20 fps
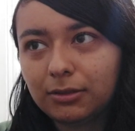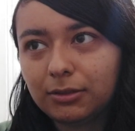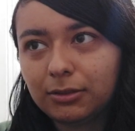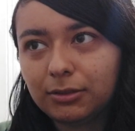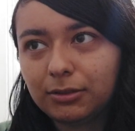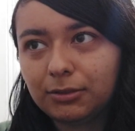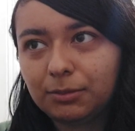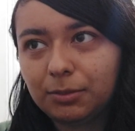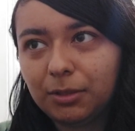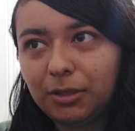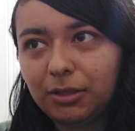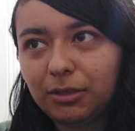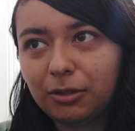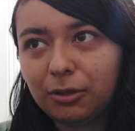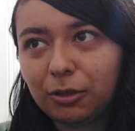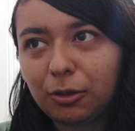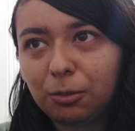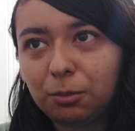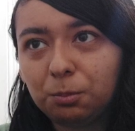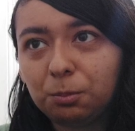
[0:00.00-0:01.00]
Just being
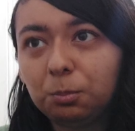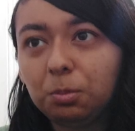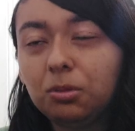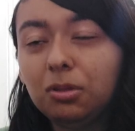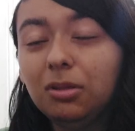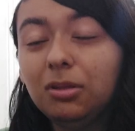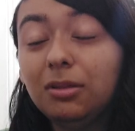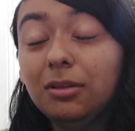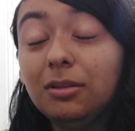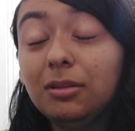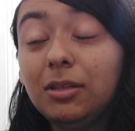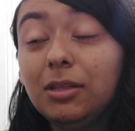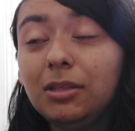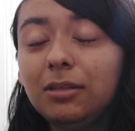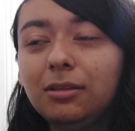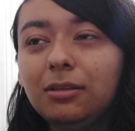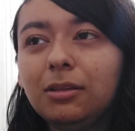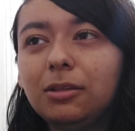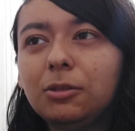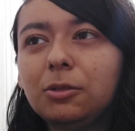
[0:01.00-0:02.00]

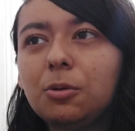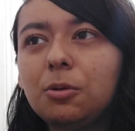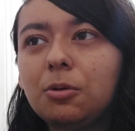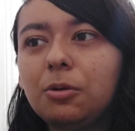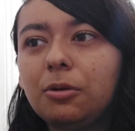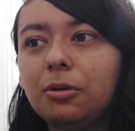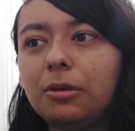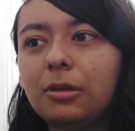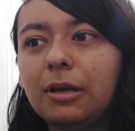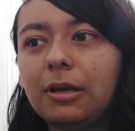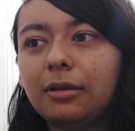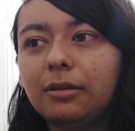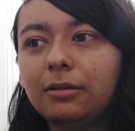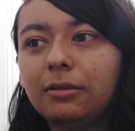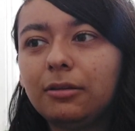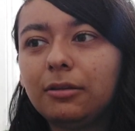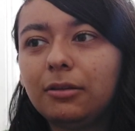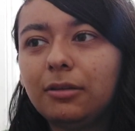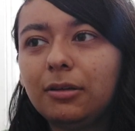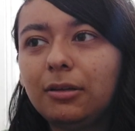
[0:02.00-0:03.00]
completely torn that
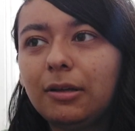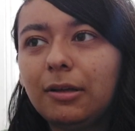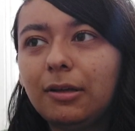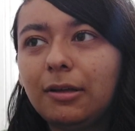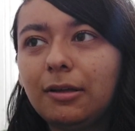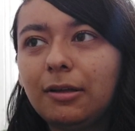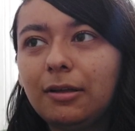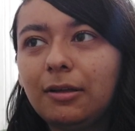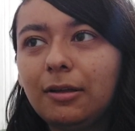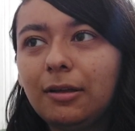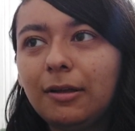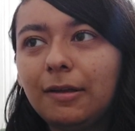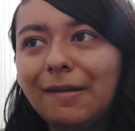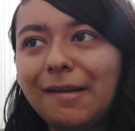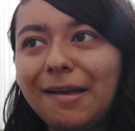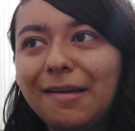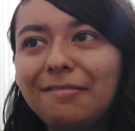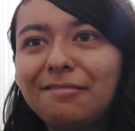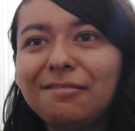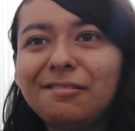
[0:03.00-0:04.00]

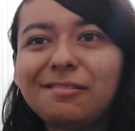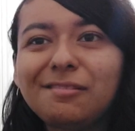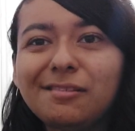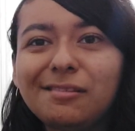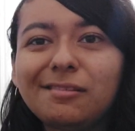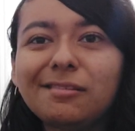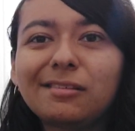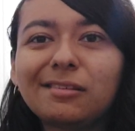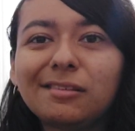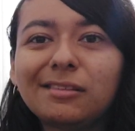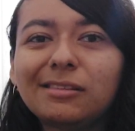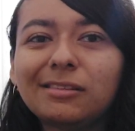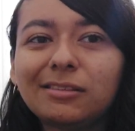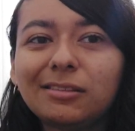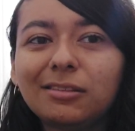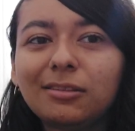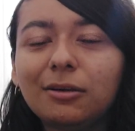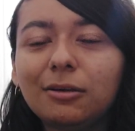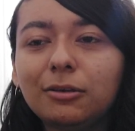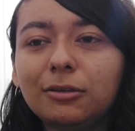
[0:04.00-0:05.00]
everything that he's
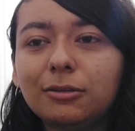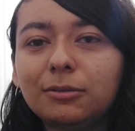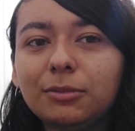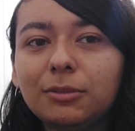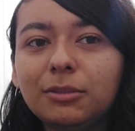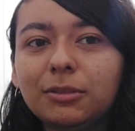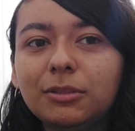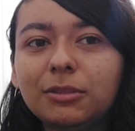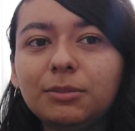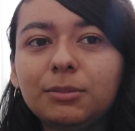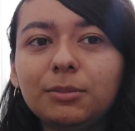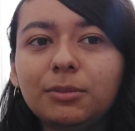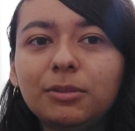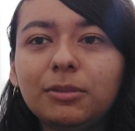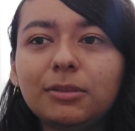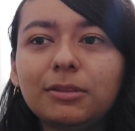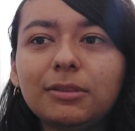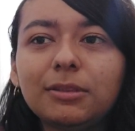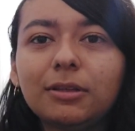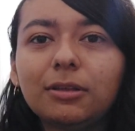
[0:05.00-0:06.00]
done up to this
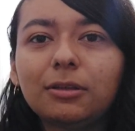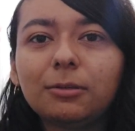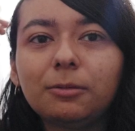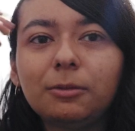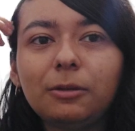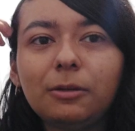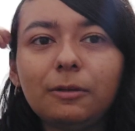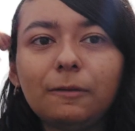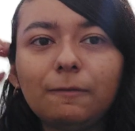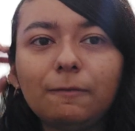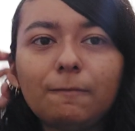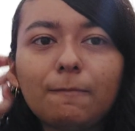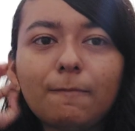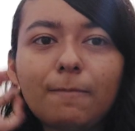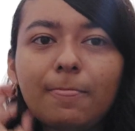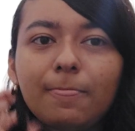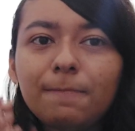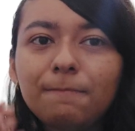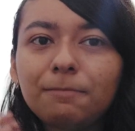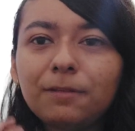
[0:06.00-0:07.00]
point is gonna be
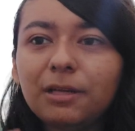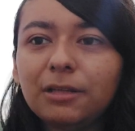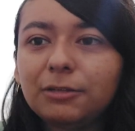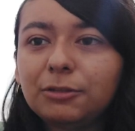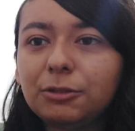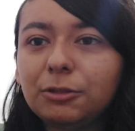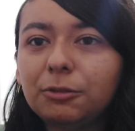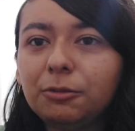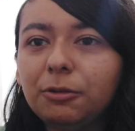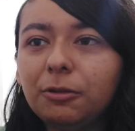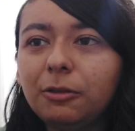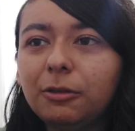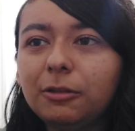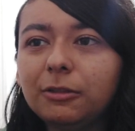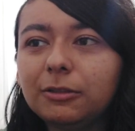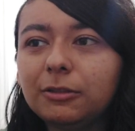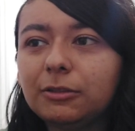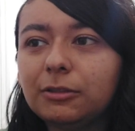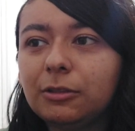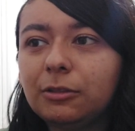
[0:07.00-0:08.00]

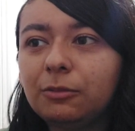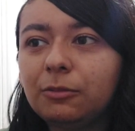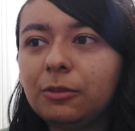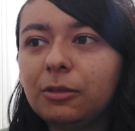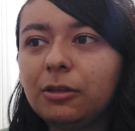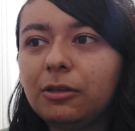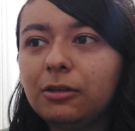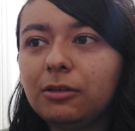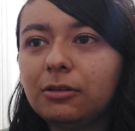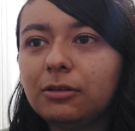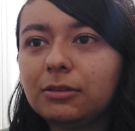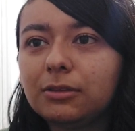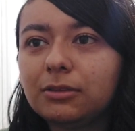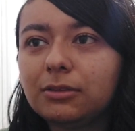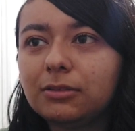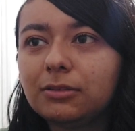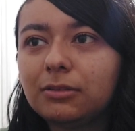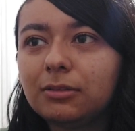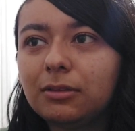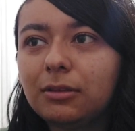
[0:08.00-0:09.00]
attributed to someone else
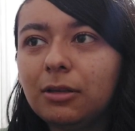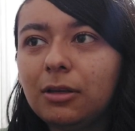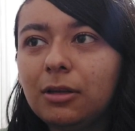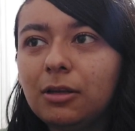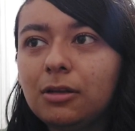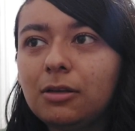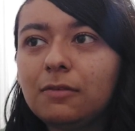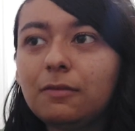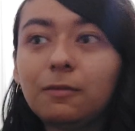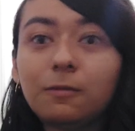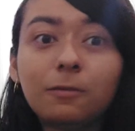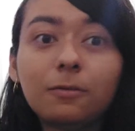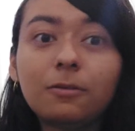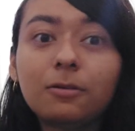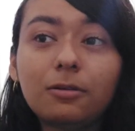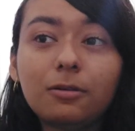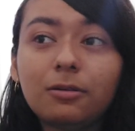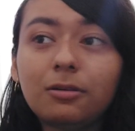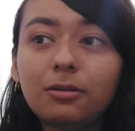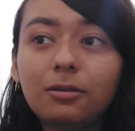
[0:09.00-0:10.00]

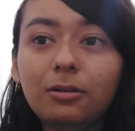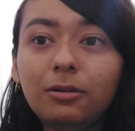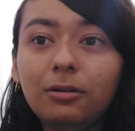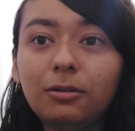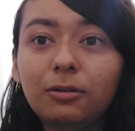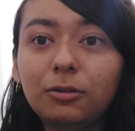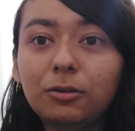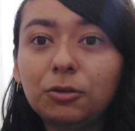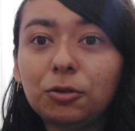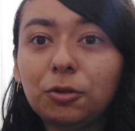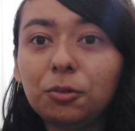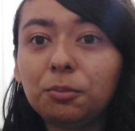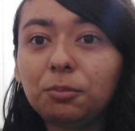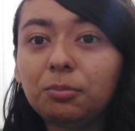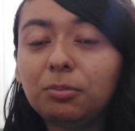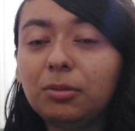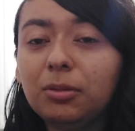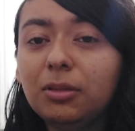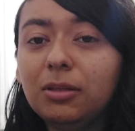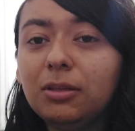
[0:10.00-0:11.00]
for
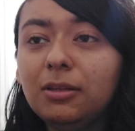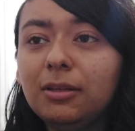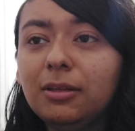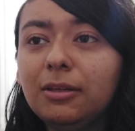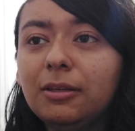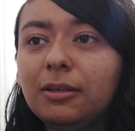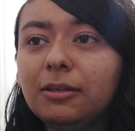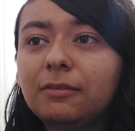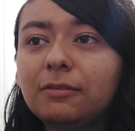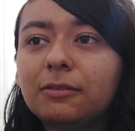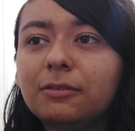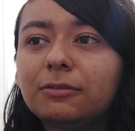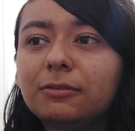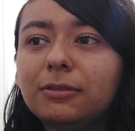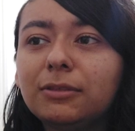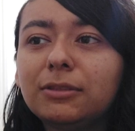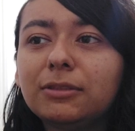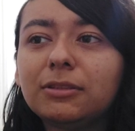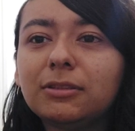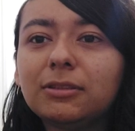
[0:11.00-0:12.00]
completely different
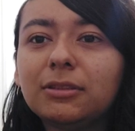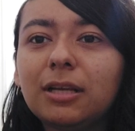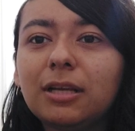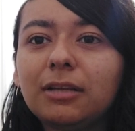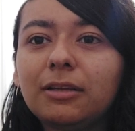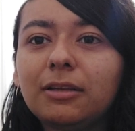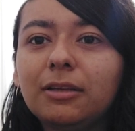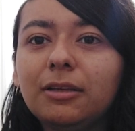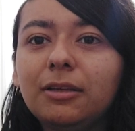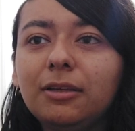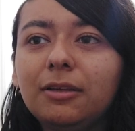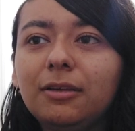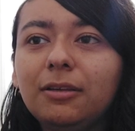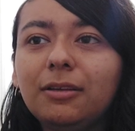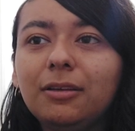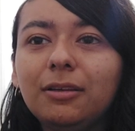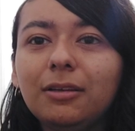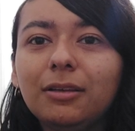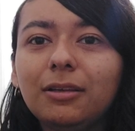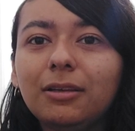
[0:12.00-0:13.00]
reasons that
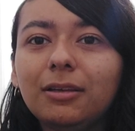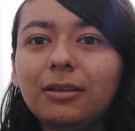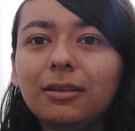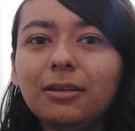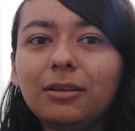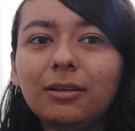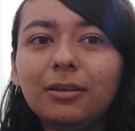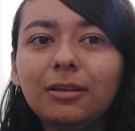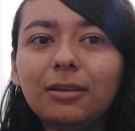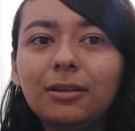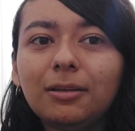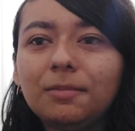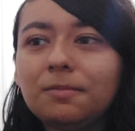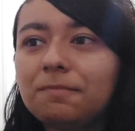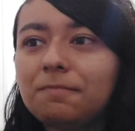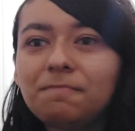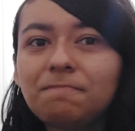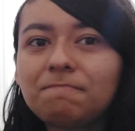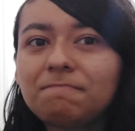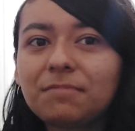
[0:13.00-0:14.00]
he
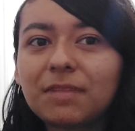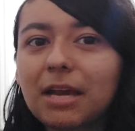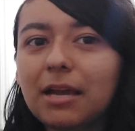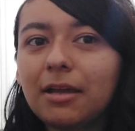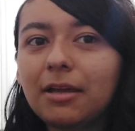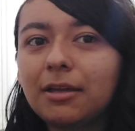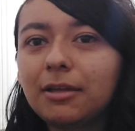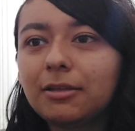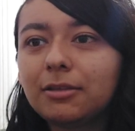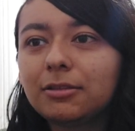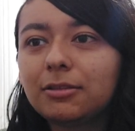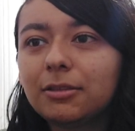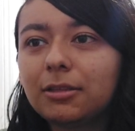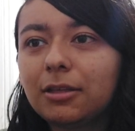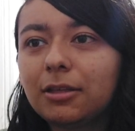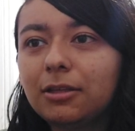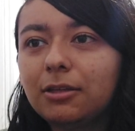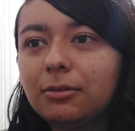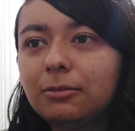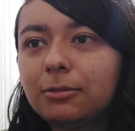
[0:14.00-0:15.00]
that he doesn't
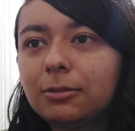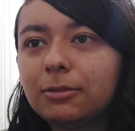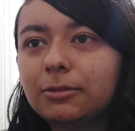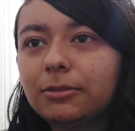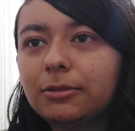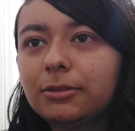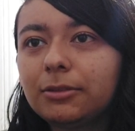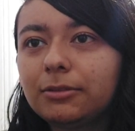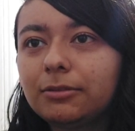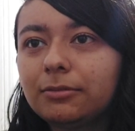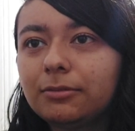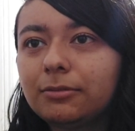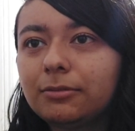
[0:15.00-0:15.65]
care about.